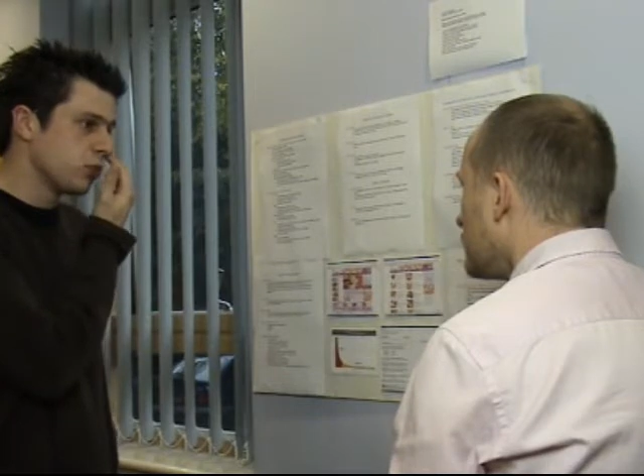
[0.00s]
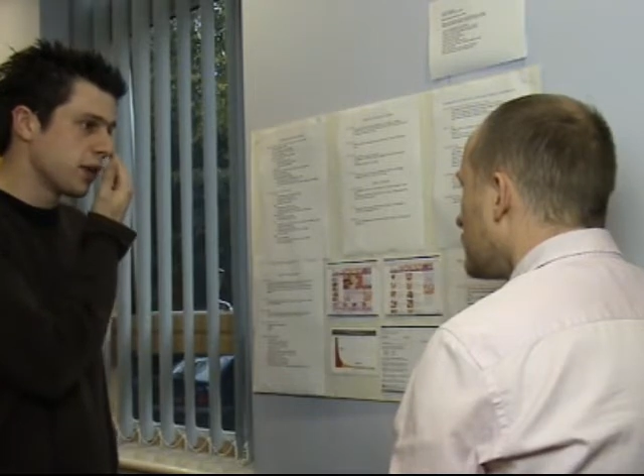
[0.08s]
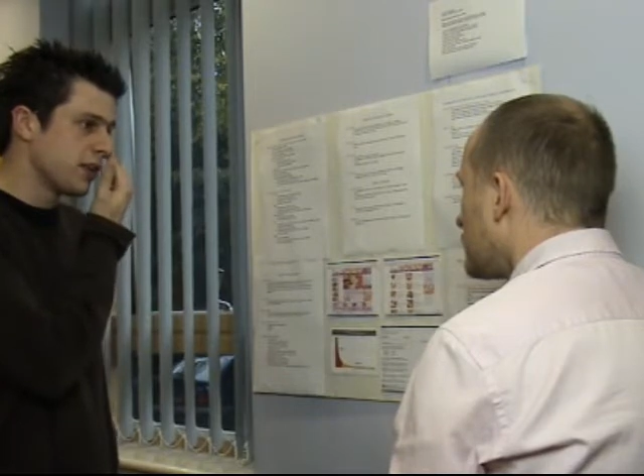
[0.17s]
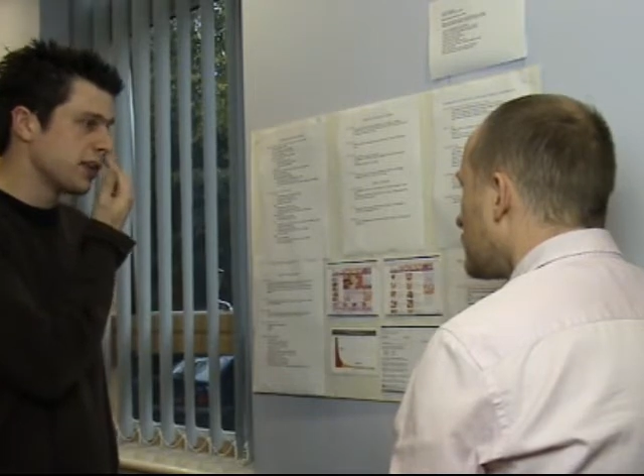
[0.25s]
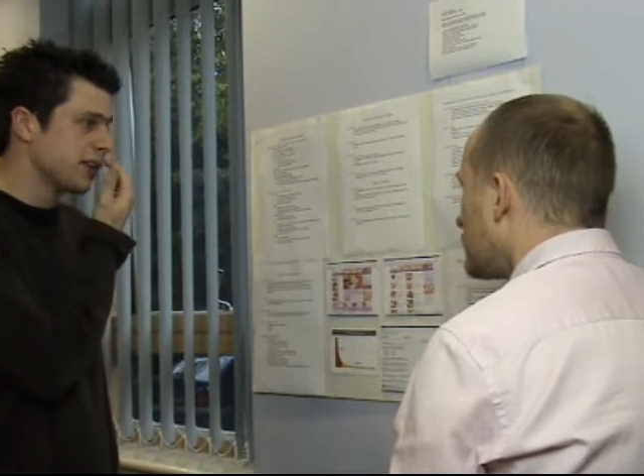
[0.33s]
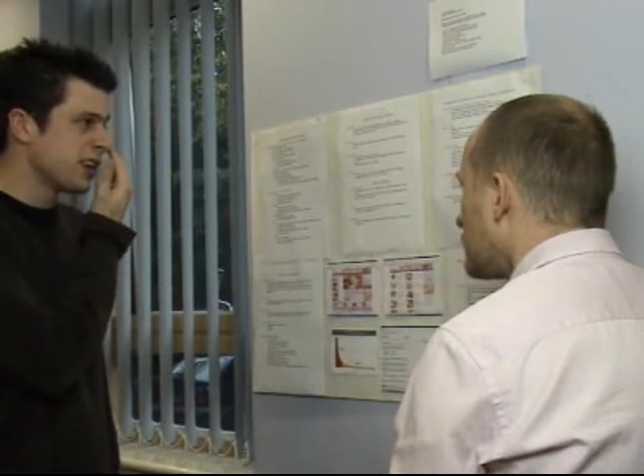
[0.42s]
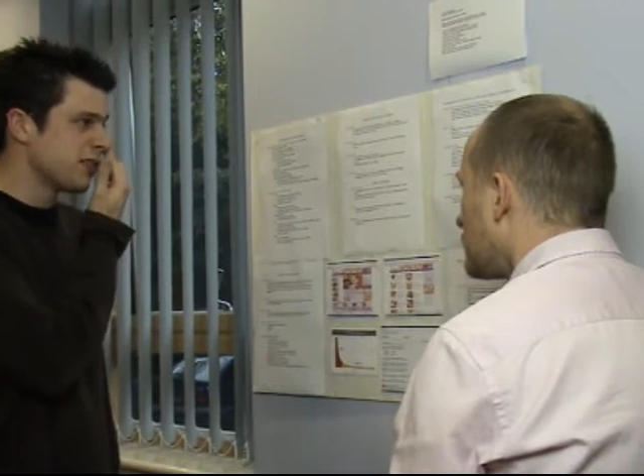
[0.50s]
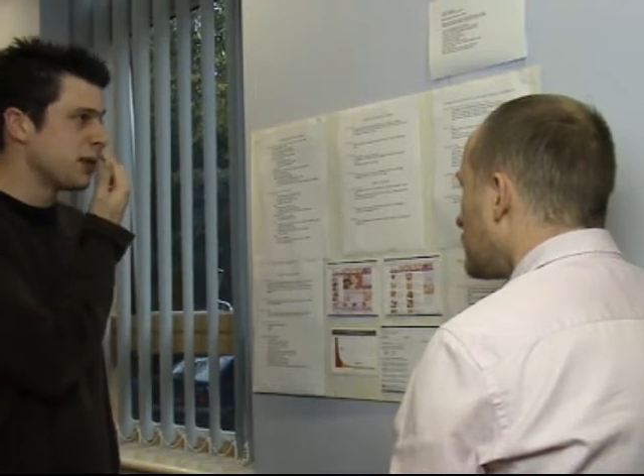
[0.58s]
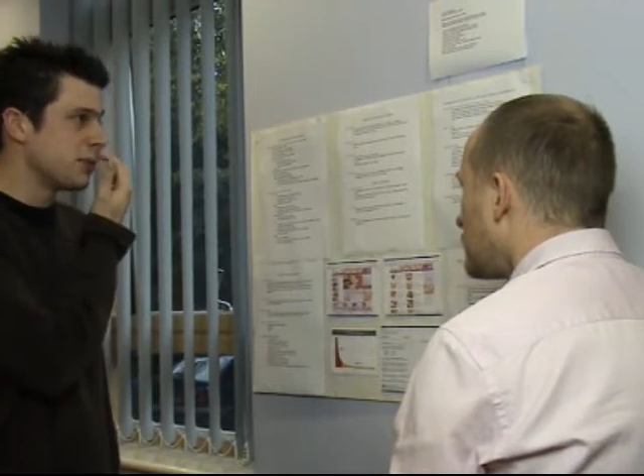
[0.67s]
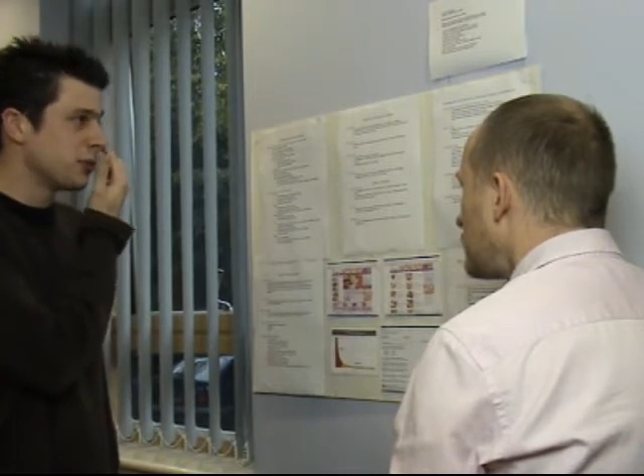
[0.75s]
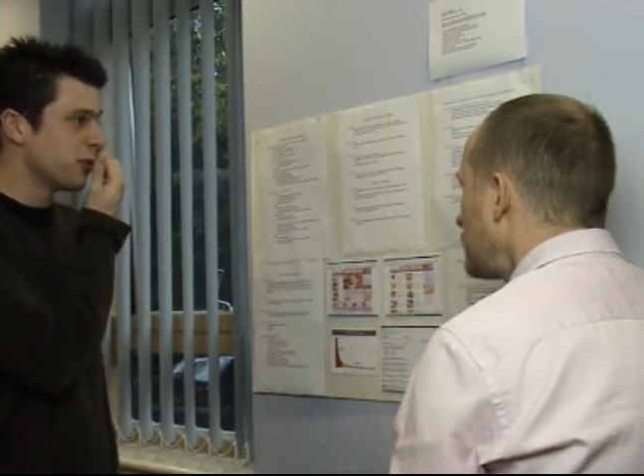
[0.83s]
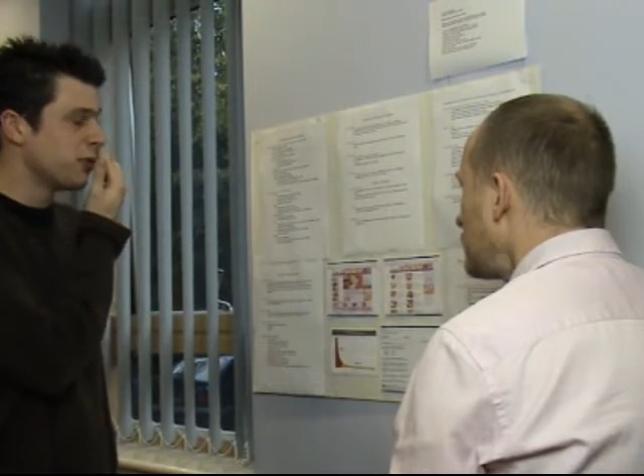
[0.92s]
where they give
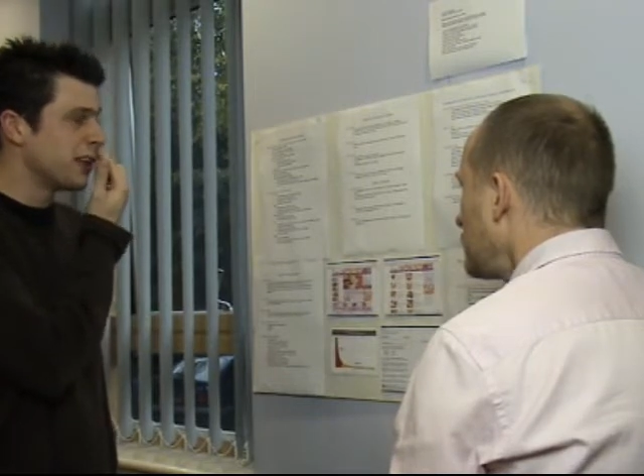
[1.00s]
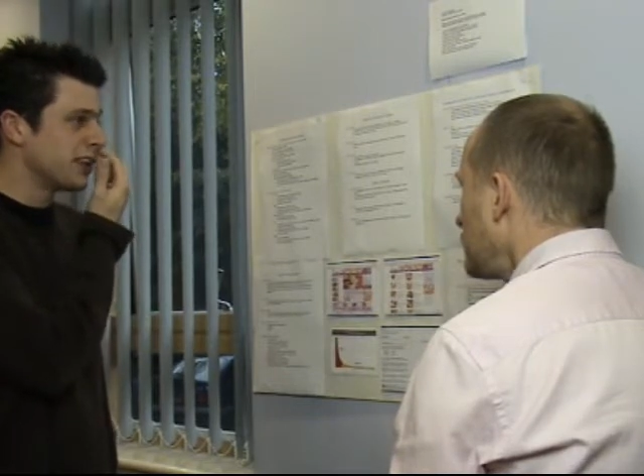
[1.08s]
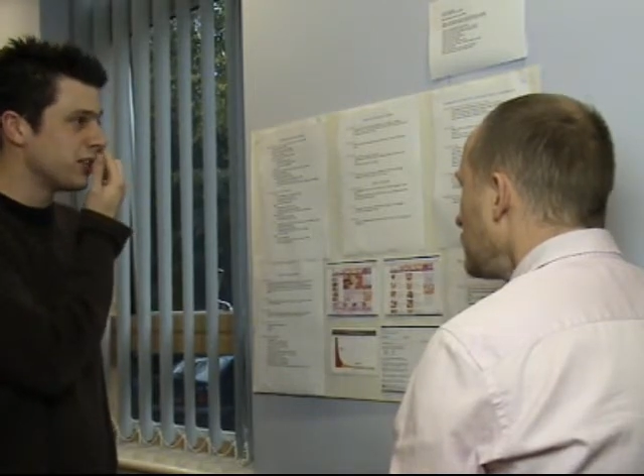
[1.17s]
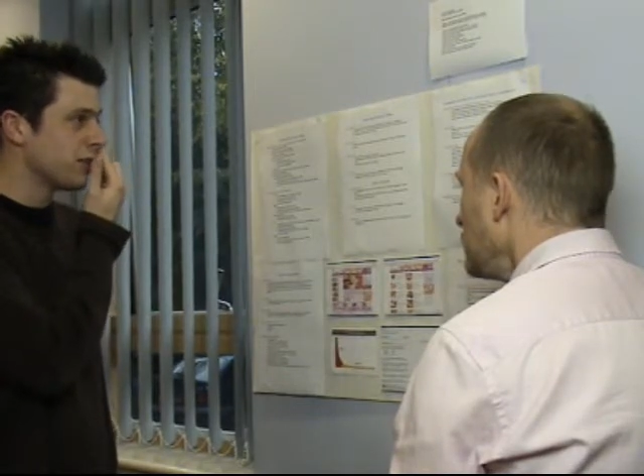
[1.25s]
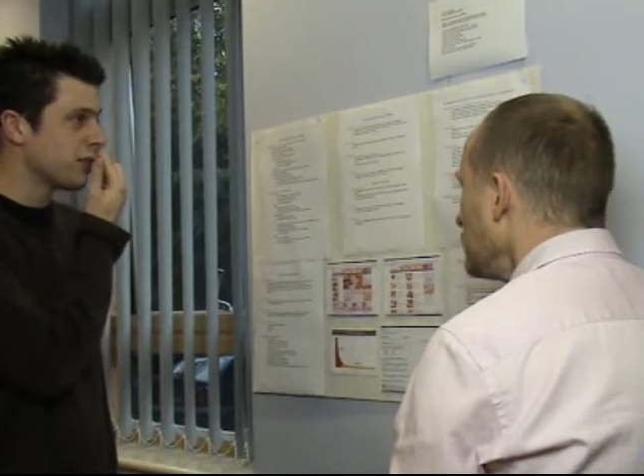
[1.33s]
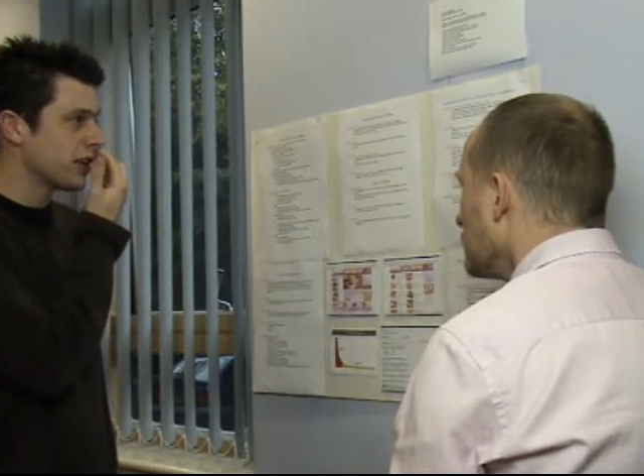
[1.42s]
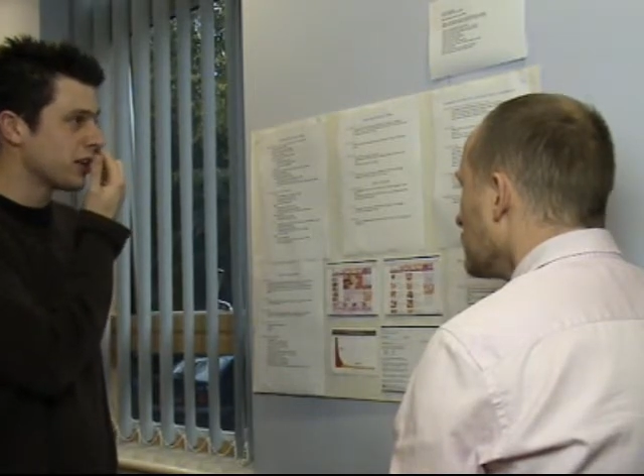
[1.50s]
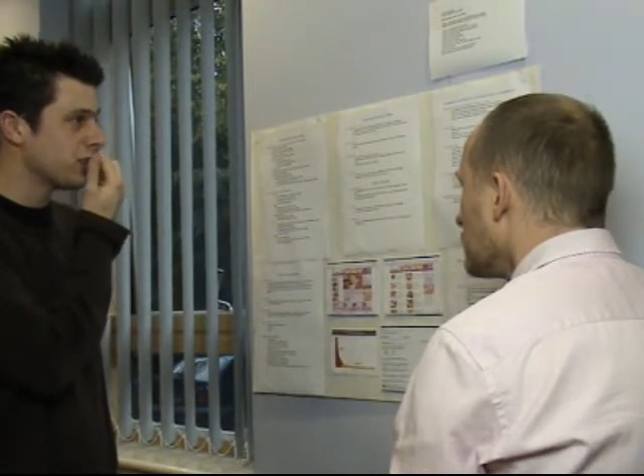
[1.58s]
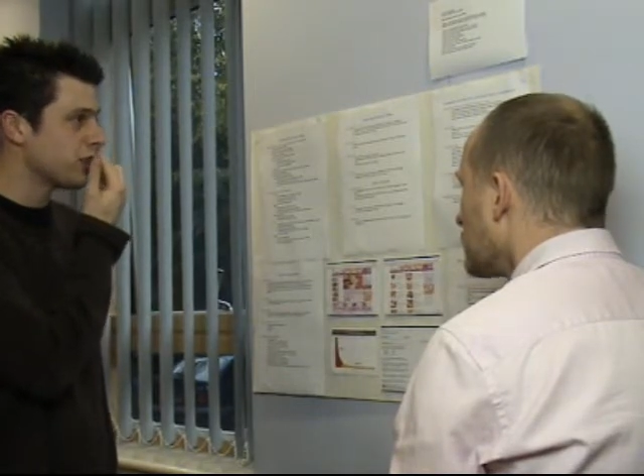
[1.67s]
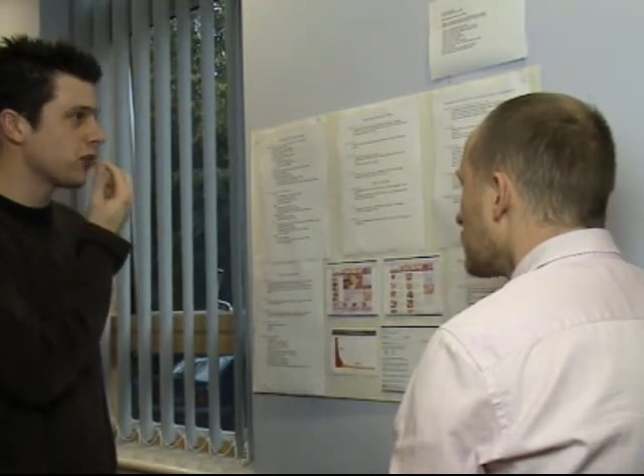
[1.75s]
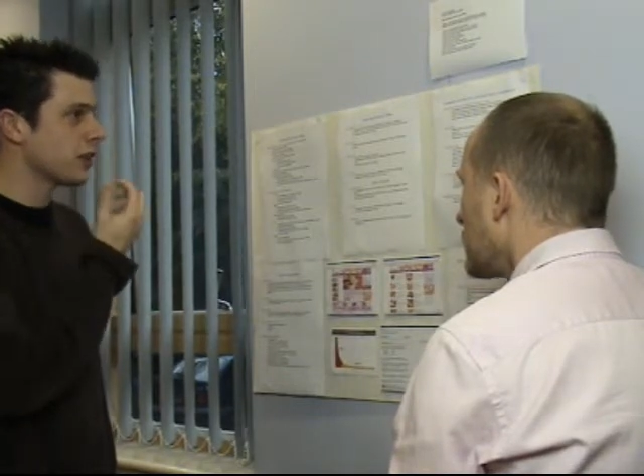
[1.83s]
people feeds of things so